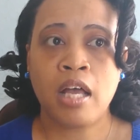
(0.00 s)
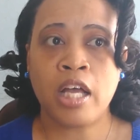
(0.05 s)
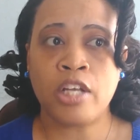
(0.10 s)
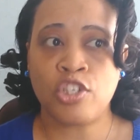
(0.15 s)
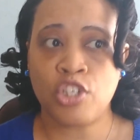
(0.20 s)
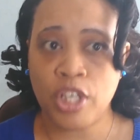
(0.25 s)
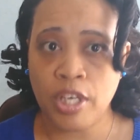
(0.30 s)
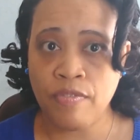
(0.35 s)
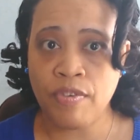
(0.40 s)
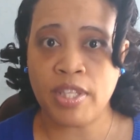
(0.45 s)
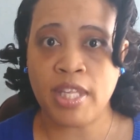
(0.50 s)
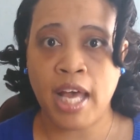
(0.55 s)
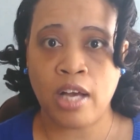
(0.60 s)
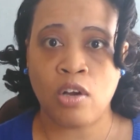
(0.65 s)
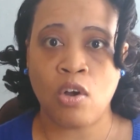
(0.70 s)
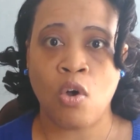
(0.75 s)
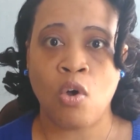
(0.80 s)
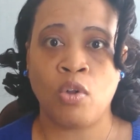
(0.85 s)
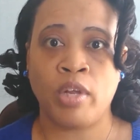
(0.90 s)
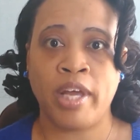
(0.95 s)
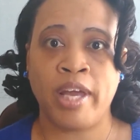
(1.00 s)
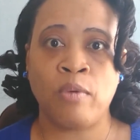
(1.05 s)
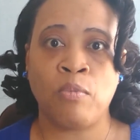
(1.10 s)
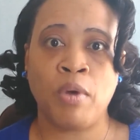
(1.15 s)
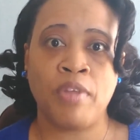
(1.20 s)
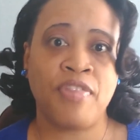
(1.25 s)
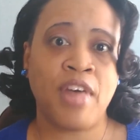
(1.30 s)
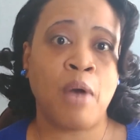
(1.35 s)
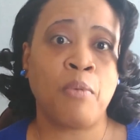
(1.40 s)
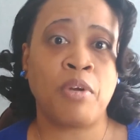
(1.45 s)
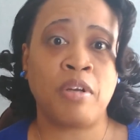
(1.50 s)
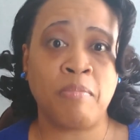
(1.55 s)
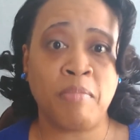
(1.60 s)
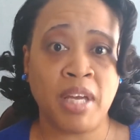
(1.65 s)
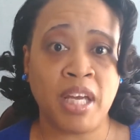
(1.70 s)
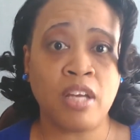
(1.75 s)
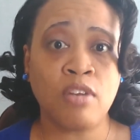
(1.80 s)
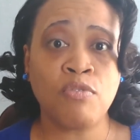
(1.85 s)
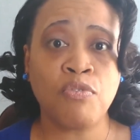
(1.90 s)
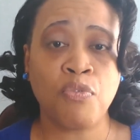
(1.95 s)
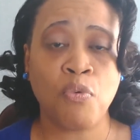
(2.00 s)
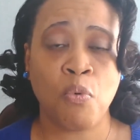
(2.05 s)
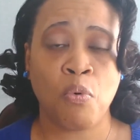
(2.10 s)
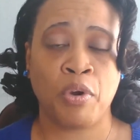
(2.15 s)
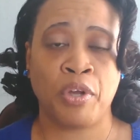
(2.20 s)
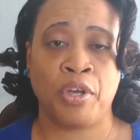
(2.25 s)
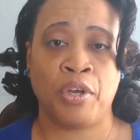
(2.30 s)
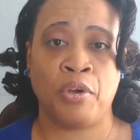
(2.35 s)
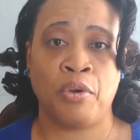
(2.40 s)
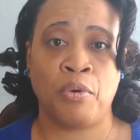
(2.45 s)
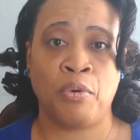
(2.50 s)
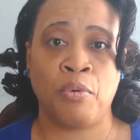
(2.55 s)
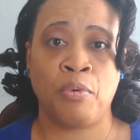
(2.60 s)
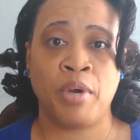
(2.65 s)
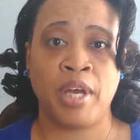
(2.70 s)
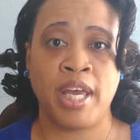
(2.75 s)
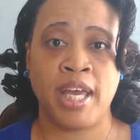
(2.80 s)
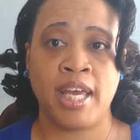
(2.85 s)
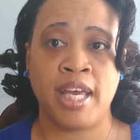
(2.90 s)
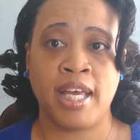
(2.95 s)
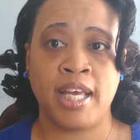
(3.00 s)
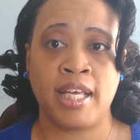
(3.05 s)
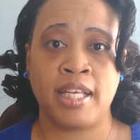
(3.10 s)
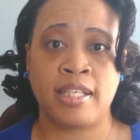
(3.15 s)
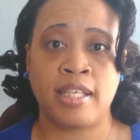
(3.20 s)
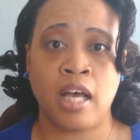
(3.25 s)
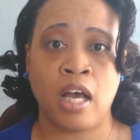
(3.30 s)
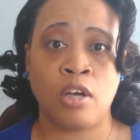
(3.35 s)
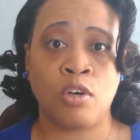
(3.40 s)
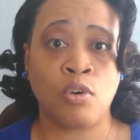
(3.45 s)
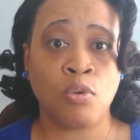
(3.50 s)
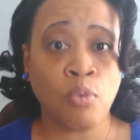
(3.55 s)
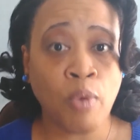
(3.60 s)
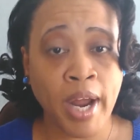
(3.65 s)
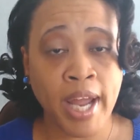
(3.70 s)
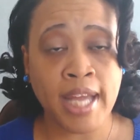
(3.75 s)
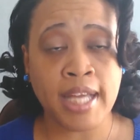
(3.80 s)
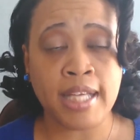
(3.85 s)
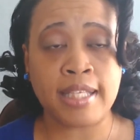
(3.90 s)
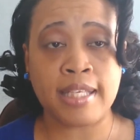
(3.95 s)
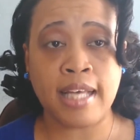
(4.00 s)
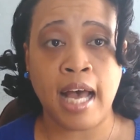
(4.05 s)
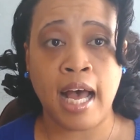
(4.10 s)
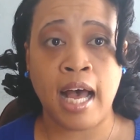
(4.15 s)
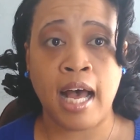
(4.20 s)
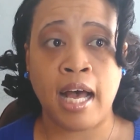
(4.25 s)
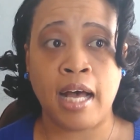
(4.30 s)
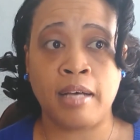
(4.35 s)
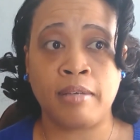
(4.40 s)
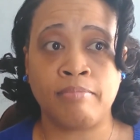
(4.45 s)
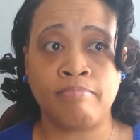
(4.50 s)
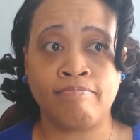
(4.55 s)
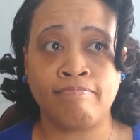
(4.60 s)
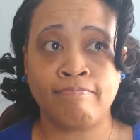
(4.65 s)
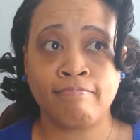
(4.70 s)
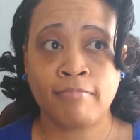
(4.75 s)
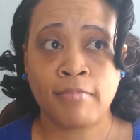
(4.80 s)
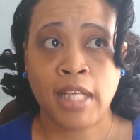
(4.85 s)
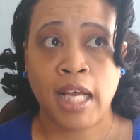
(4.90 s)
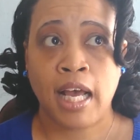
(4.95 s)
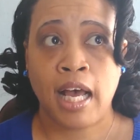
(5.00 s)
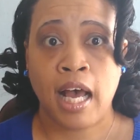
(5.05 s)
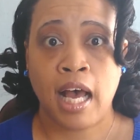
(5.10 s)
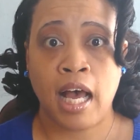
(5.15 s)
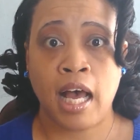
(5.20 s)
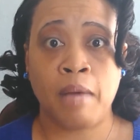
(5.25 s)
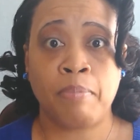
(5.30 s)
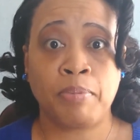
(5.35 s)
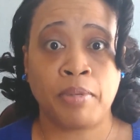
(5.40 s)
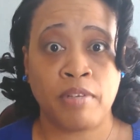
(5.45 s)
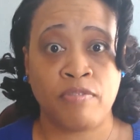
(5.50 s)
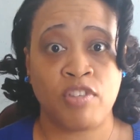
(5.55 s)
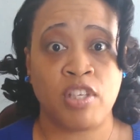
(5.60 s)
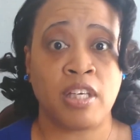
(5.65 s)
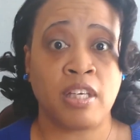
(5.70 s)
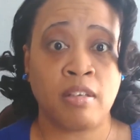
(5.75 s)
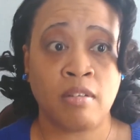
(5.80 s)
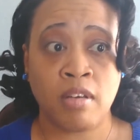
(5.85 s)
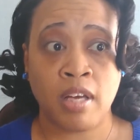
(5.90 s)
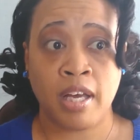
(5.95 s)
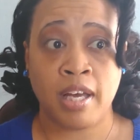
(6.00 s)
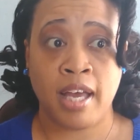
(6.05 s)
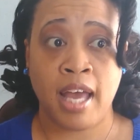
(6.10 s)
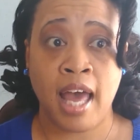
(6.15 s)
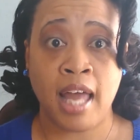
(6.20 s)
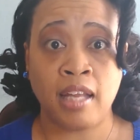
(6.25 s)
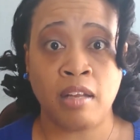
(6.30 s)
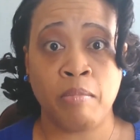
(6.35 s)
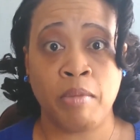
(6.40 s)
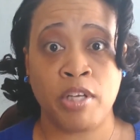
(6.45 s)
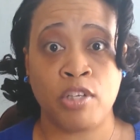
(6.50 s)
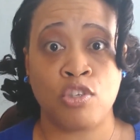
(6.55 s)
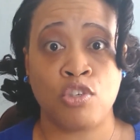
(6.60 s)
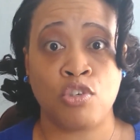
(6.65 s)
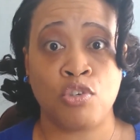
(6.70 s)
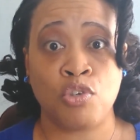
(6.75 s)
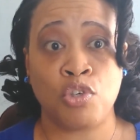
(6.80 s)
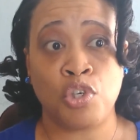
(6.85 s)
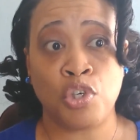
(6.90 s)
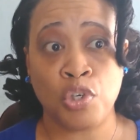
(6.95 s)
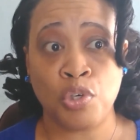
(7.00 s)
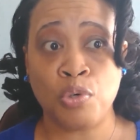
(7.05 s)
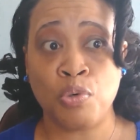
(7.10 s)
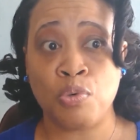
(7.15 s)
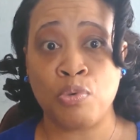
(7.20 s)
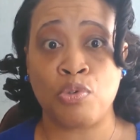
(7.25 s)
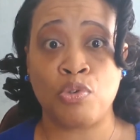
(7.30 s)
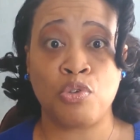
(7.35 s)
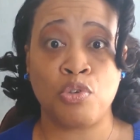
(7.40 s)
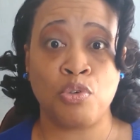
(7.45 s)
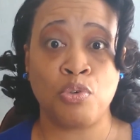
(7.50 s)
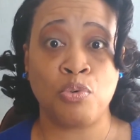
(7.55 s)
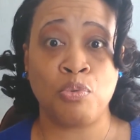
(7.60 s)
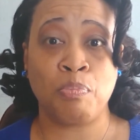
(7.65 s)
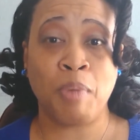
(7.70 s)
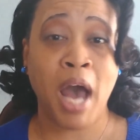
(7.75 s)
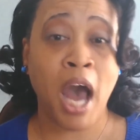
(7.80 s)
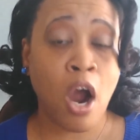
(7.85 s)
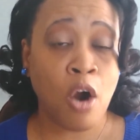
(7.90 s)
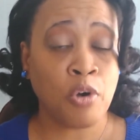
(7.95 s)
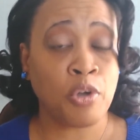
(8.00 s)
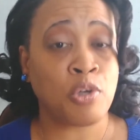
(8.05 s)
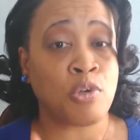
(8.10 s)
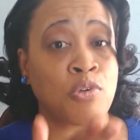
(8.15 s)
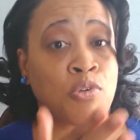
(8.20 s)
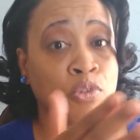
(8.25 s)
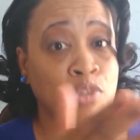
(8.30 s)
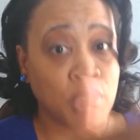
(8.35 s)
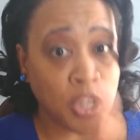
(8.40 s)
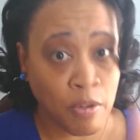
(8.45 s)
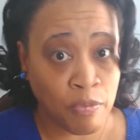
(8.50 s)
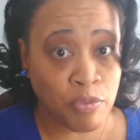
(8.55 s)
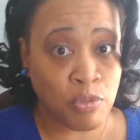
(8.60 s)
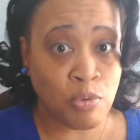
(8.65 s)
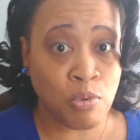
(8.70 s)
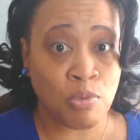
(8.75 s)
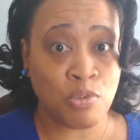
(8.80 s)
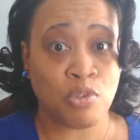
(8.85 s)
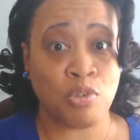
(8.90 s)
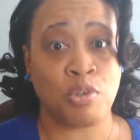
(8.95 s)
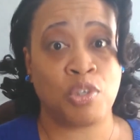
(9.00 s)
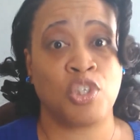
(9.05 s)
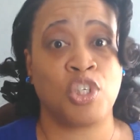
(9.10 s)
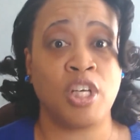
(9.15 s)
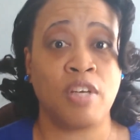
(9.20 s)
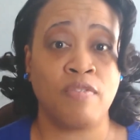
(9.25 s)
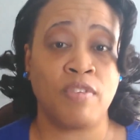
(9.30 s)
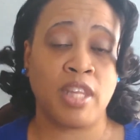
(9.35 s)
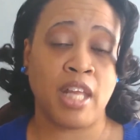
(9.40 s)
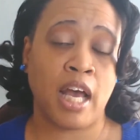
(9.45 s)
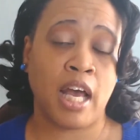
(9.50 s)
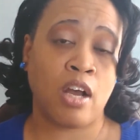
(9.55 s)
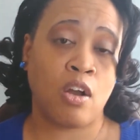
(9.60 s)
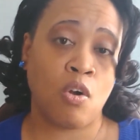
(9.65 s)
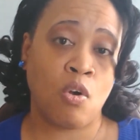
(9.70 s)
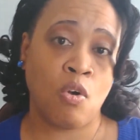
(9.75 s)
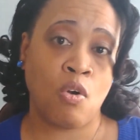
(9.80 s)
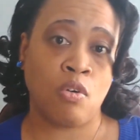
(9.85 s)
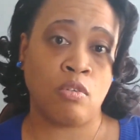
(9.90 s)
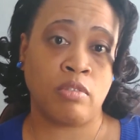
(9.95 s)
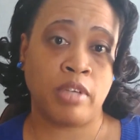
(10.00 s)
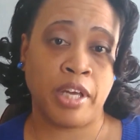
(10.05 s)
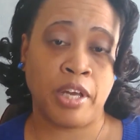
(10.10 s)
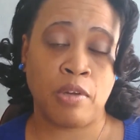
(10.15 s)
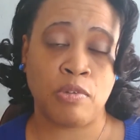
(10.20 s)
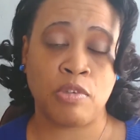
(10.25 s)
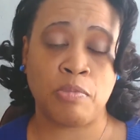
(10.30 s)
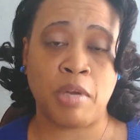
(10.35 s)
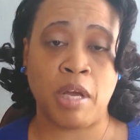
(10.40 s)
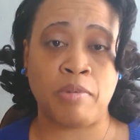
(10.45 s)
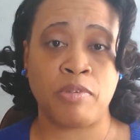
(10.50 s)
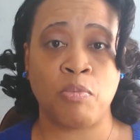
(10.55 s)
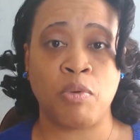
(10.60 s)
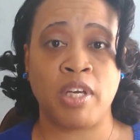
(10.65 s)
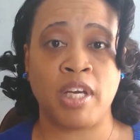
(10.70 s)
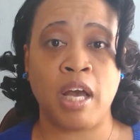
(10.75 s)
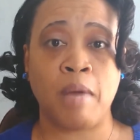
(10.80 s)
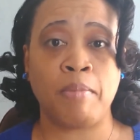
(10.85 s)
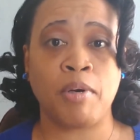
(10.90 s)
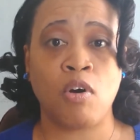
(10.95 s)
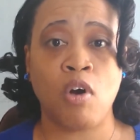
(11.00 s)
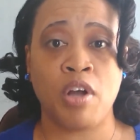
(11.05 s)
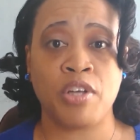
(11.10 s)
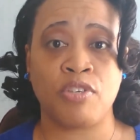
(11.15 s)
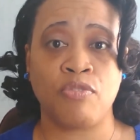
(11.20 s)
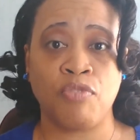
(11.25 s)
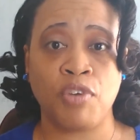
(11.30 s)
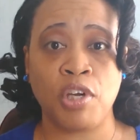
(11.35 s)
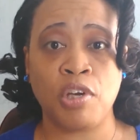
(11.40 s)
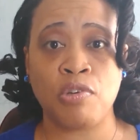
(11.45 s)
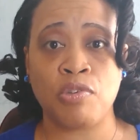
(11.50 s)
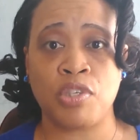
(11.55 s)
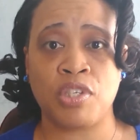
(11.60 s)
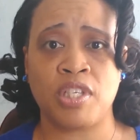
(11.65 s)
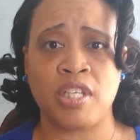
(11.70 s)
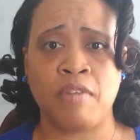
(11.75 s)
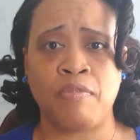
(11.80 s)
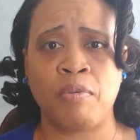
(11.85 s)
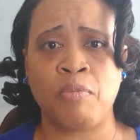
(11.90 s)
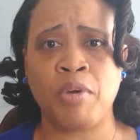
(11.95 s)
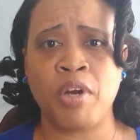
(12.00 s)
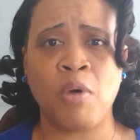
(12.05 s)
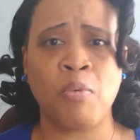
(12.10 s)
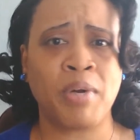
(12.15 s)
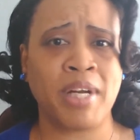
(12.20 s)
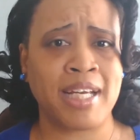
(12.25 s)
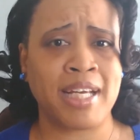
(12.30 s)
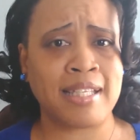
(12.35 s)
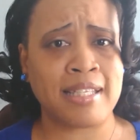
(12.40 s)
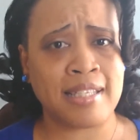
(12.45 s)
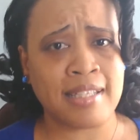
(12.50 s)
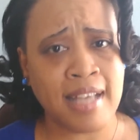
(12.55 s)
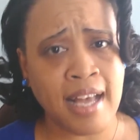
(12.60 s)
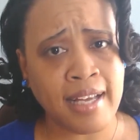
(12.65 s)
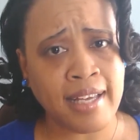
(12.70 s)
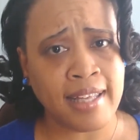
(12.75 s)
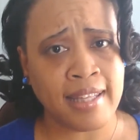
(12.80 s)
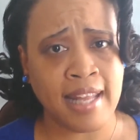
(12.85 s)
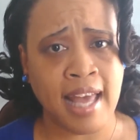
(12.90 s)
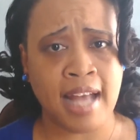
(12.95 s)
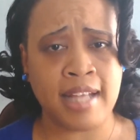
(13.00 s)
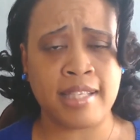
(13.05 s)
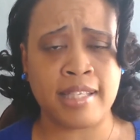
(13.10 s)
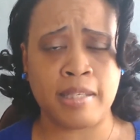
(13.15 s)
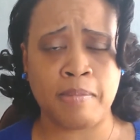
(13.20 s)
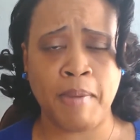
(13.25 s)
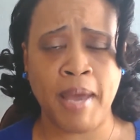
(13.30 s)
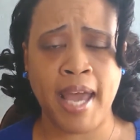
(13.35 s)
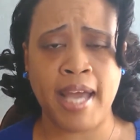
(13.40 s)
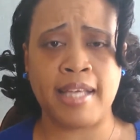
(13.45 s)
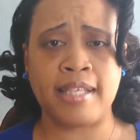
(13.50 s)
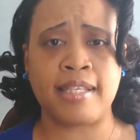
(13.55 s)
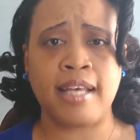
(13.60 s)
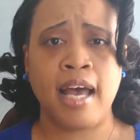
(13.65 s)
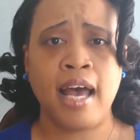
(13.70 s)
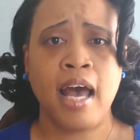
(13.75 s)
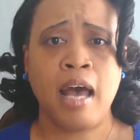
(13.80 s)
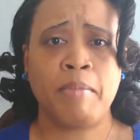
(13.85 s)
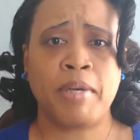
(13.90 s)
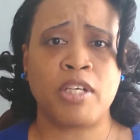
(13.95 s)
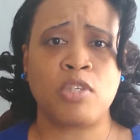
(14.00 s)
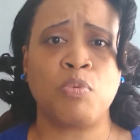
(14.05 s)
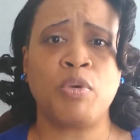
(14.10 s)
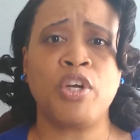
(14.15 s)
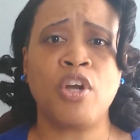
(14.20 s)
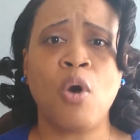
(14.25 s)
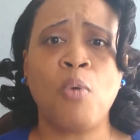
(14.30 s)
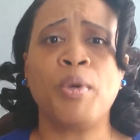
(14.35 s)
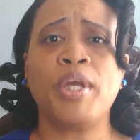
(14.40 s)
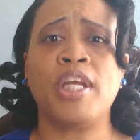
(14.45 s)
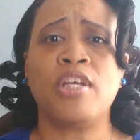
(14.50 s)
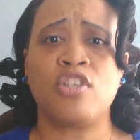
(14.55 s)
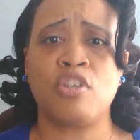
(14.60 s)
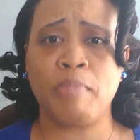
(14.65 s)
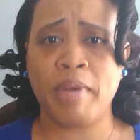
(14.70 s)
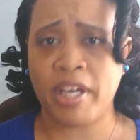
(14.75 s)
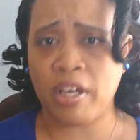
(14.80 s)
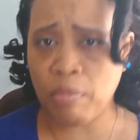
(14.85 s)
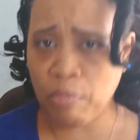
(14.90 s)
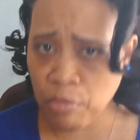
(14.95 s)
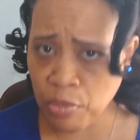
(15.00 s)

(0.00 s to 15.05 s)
achieving that goal and what that would mean for you is a great uplifting element to use to power yourself through to achieving that goal. Sometimes when we come across fears and stuff, and we don't want to get stuck in that space because we know we need to make a